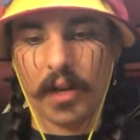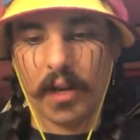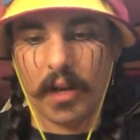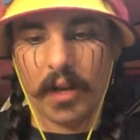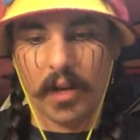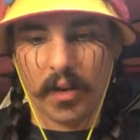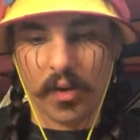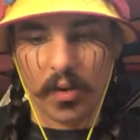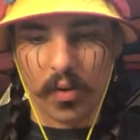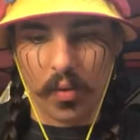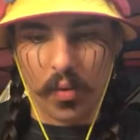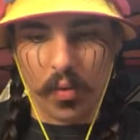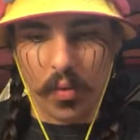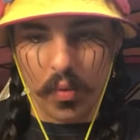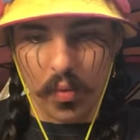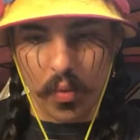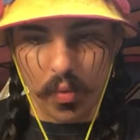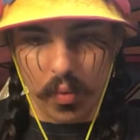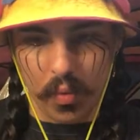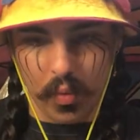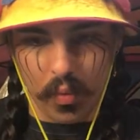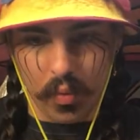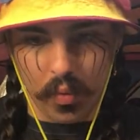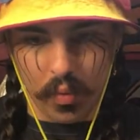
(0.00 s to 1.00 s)
And
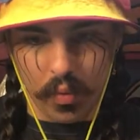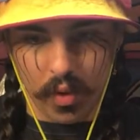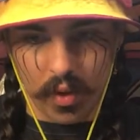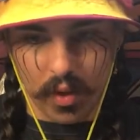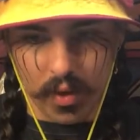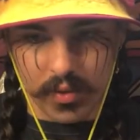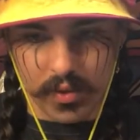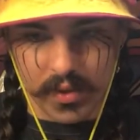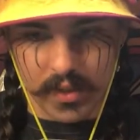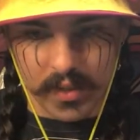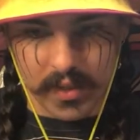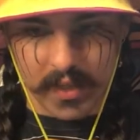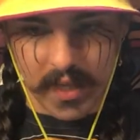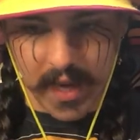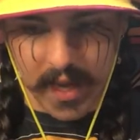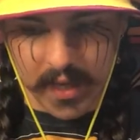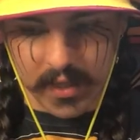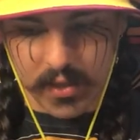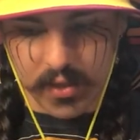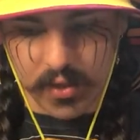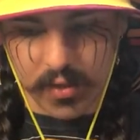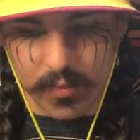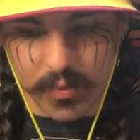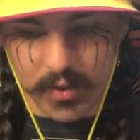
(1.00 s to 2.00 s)
ooh, Ghost
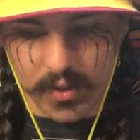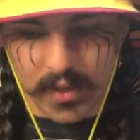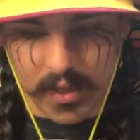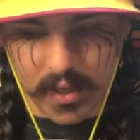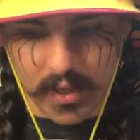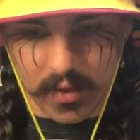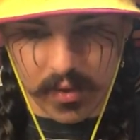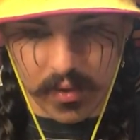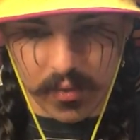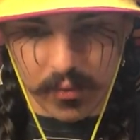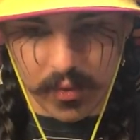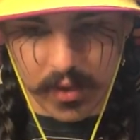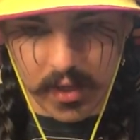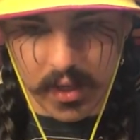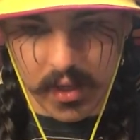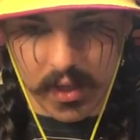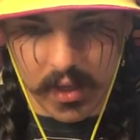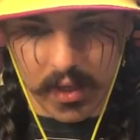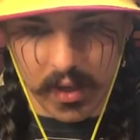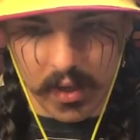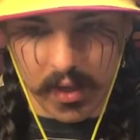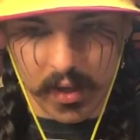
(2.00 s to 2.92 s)
Attack, Super Saiyan 3,